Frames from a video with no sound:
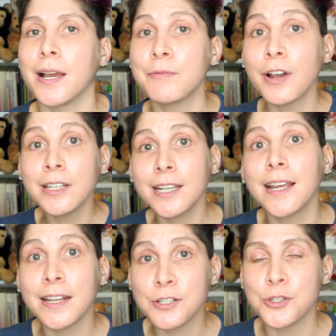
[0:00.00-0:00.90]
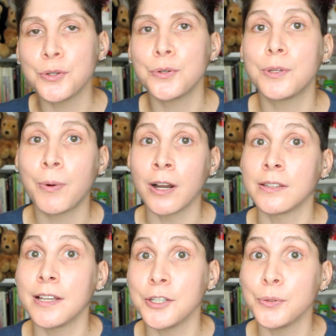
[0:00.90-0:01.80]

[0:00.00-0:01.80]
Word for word: I'm finally getting to the part that